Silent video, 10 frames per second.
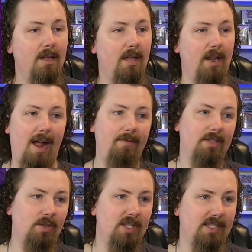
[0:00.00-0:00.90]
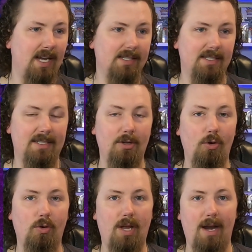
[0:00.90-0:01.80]
And obviously the text is
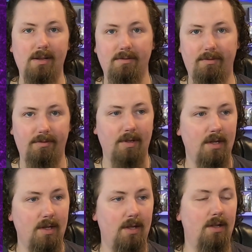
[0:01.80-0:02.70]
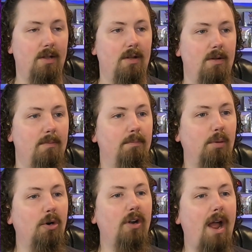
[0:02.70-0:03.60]
still kind of
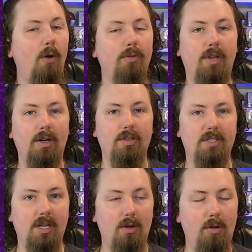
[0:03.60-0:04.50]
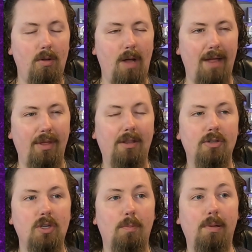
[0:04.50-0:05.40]
blurred out. I think they're
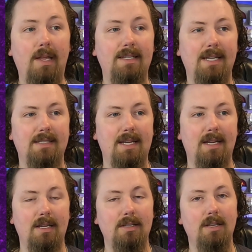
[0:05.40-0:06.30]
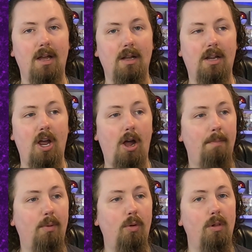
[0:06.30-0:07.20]
still play testing a
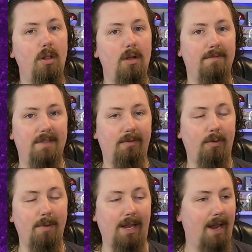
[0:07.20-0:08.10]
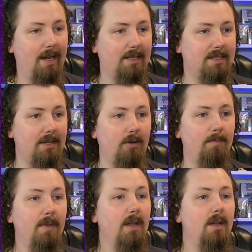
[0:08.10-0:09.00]
couple of different mechanics
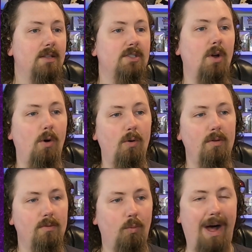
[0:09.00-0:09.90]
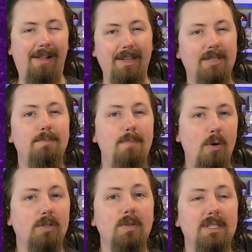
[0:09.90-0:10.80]
still. So while it's
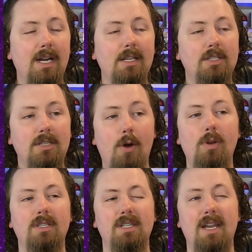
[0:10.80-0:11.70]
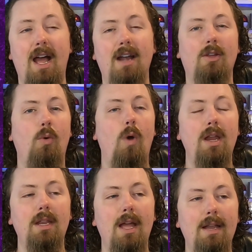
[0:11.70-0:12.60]
mostly set in stone, it's not
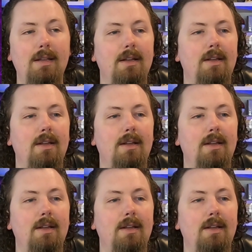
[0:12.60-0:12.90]
quite yet.